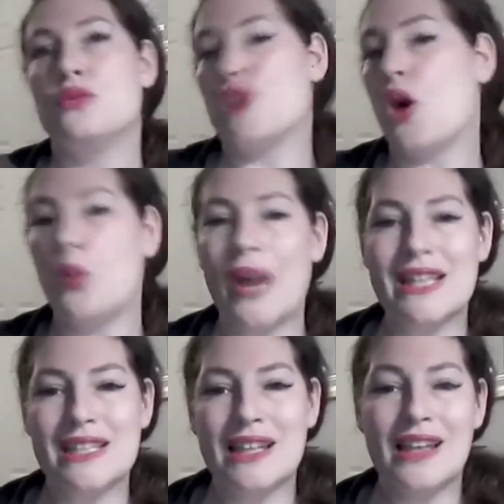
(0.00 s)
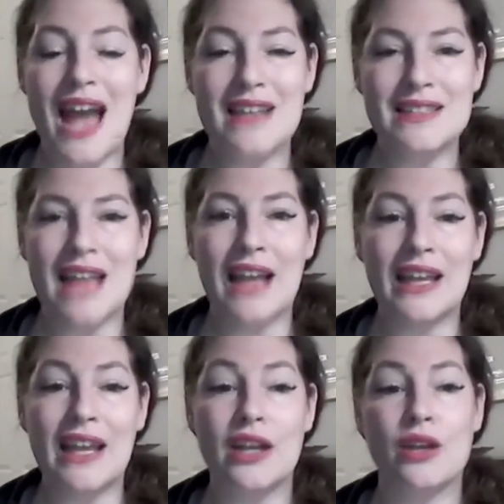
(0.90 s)
don't wait till the last
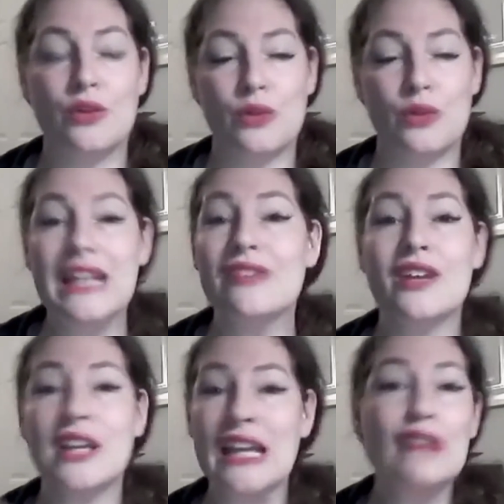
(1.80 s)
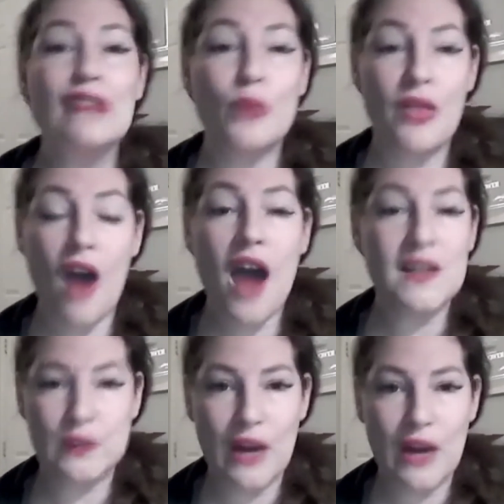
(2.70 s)
second. Even with
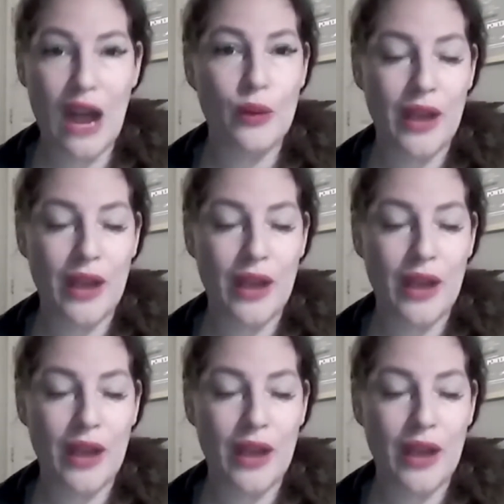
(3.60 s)
us right now,